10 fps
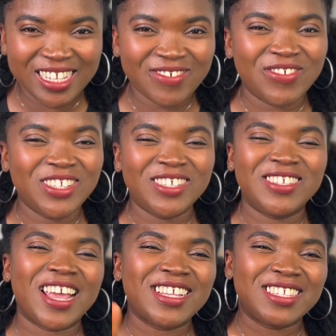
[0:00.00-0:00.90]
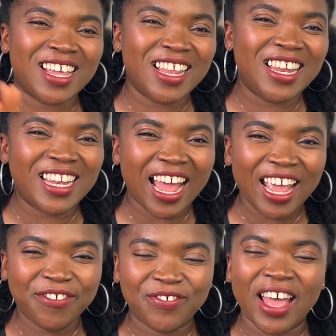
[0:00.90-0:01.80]
We want you to excel in
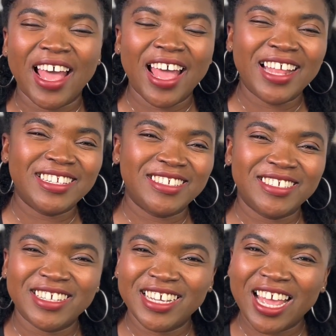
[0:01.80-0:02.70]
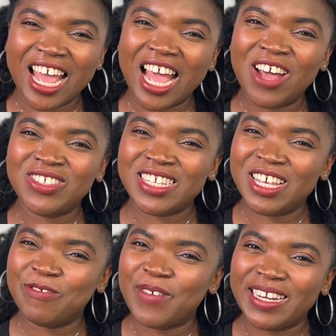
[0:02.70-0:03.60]
life. And I'll see
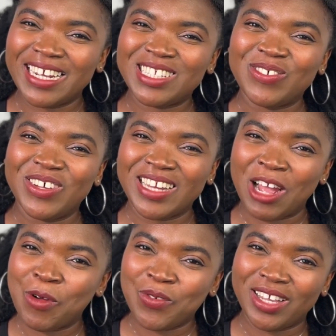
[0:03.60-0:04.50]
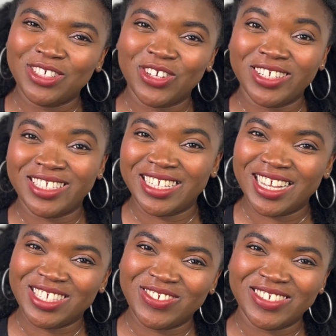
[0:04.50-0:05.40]
you in my next one. I hope you enjoyed
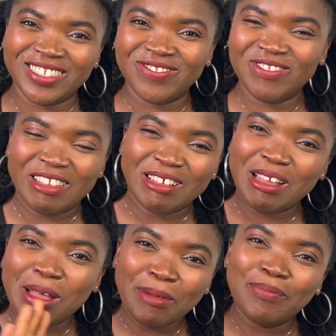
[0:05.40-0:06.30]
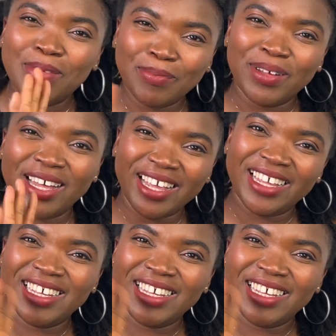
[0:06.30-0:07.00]
today's one. Bye-bye.